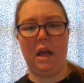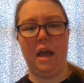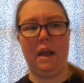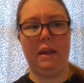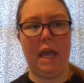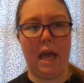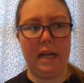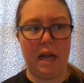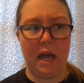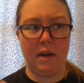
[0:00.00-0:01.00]
I
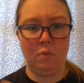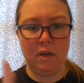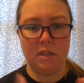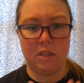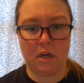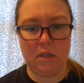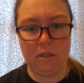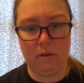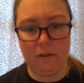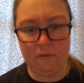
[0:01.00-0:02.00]
kind of want to start
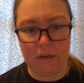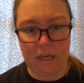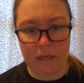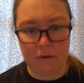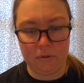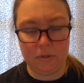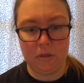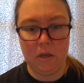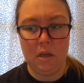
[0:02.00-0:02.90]
doing videos